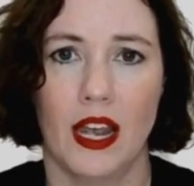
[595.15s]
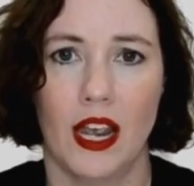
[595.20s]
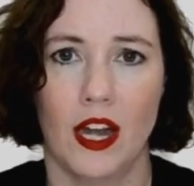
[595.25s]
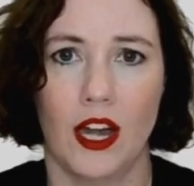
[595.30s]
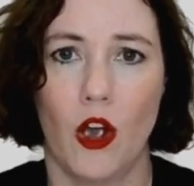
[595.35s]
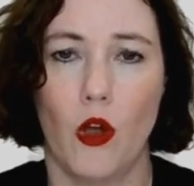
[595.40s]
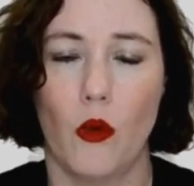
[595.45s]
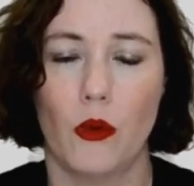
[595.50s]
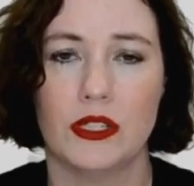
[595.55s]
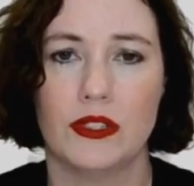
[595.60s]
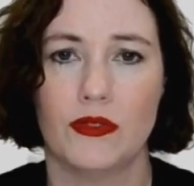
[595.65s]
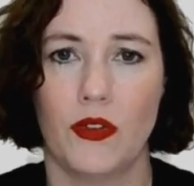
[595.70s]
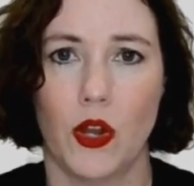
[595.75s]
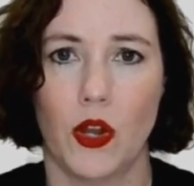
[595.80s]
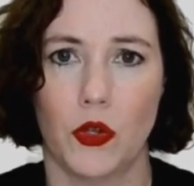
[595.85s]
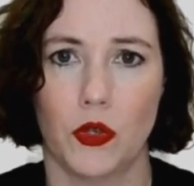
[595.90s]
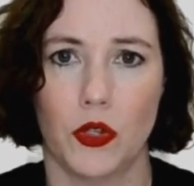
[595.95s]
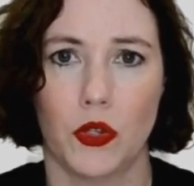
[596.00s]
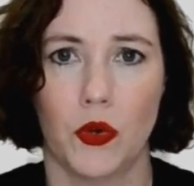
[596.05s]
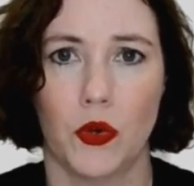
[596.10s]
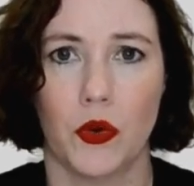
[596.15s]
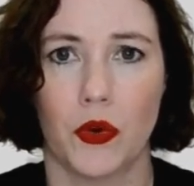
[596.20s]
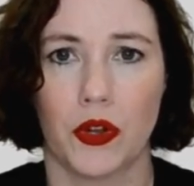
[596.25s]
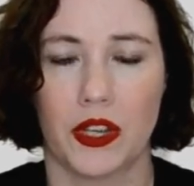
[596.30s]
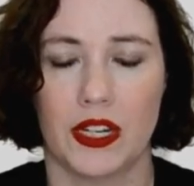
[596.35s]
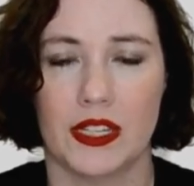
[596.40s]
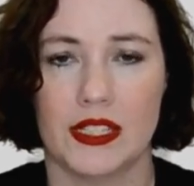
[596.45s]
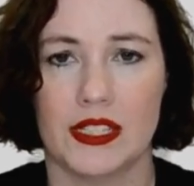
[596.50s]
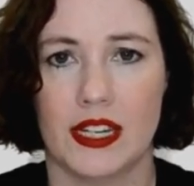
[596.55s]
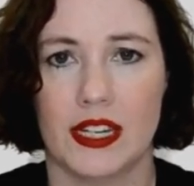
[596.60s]
and always follow your
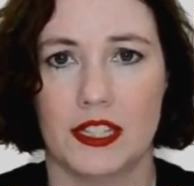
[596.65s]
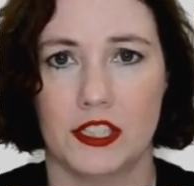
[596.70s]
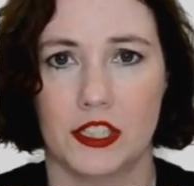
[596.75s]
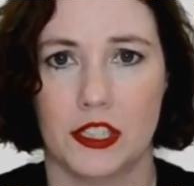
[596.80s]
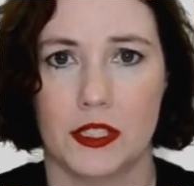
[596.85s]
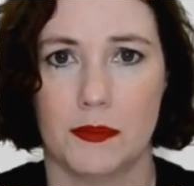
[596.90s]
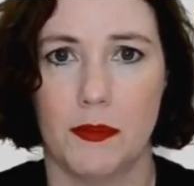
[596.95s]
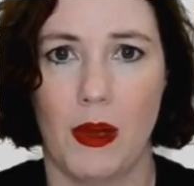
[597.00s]
organization's